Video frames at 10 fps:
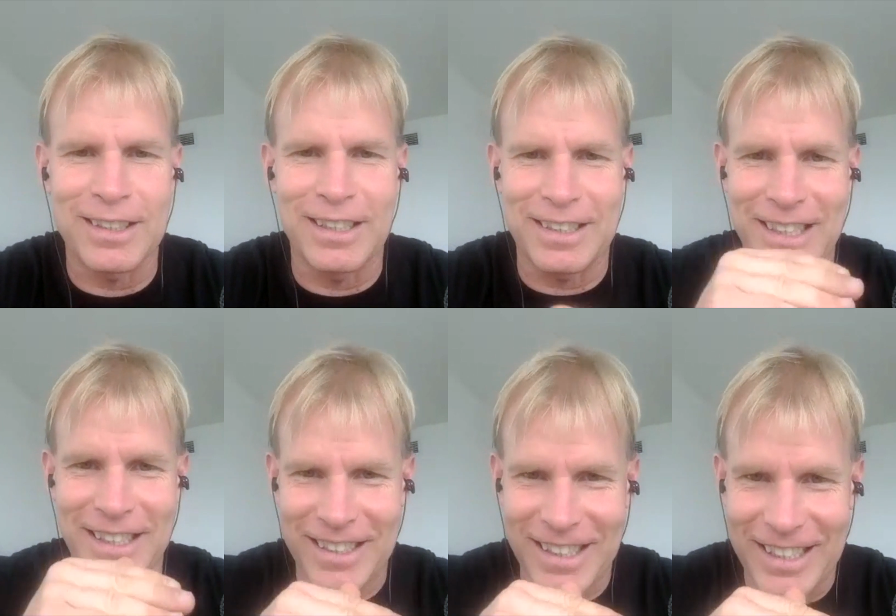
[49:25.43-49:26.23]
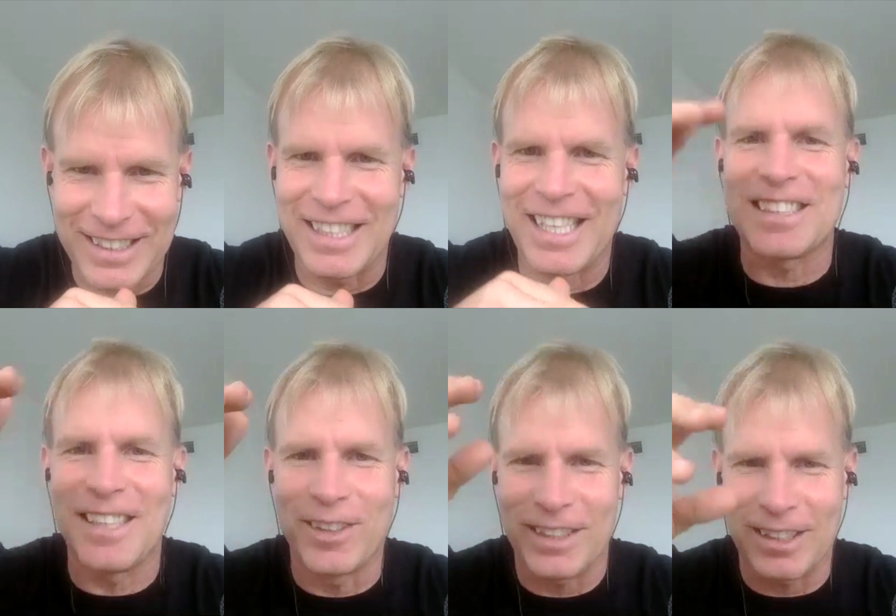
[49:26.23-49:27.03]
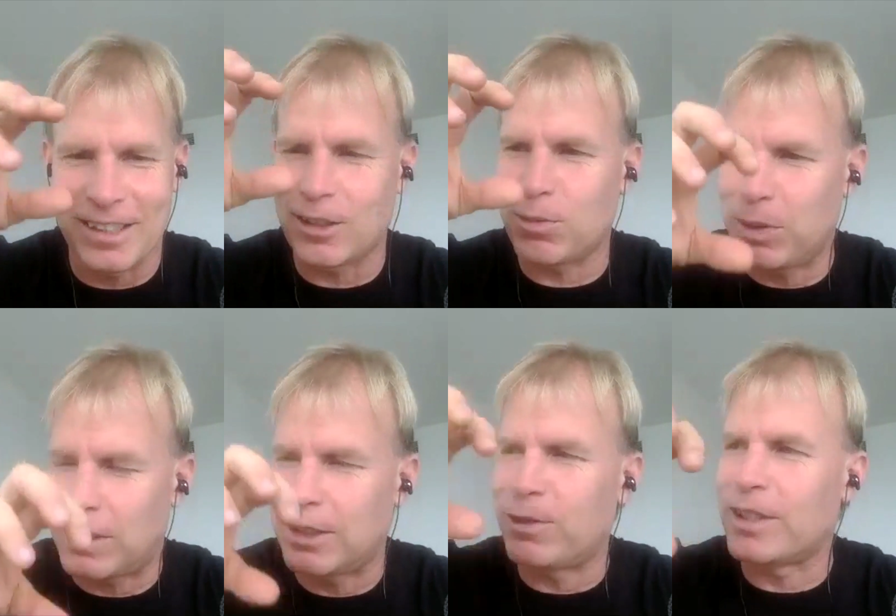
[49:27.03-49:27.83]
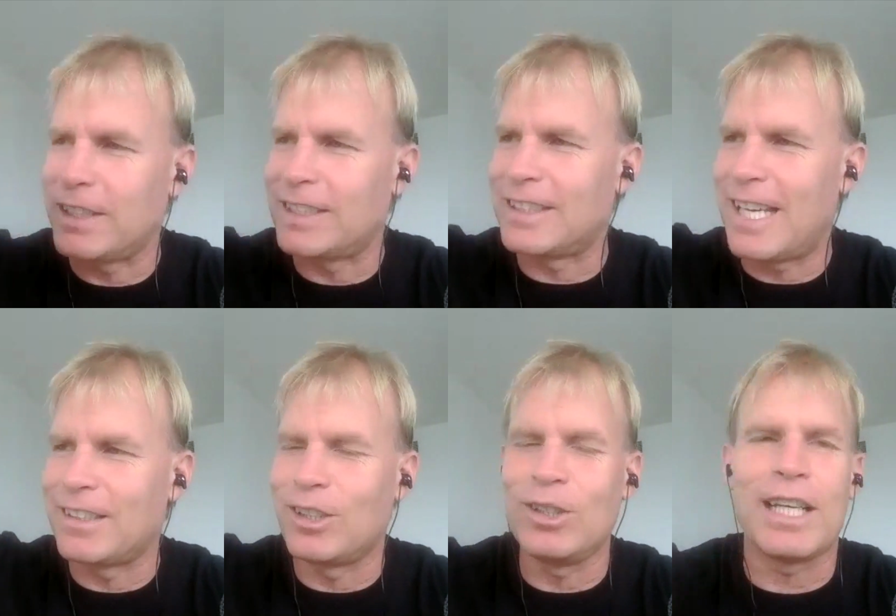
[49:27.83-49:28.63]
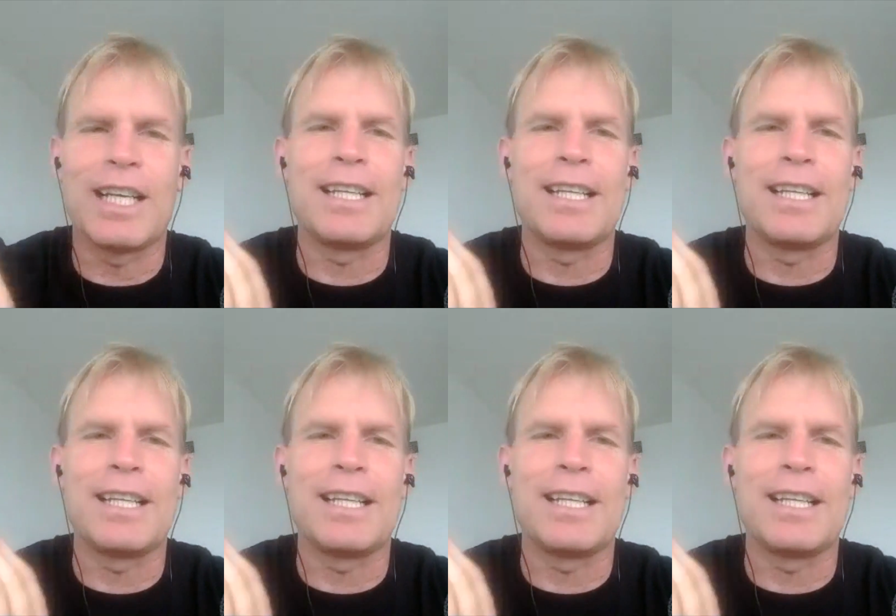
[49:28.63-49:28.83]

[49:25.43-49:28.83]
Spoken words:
It's a next level. It's specifically designed to do that.